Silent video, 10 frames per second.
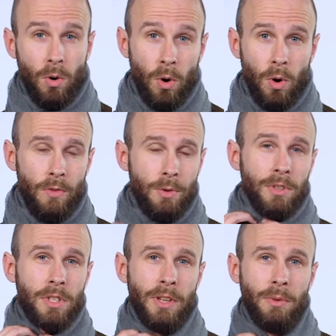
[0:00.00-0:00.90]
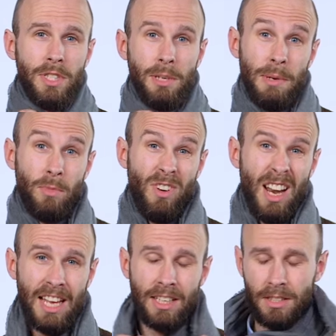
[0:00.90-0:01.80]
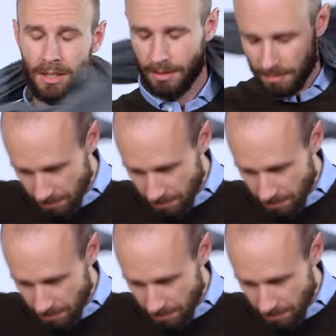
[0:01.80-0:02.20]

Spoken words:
Or if you want something which is a bit more relaxed,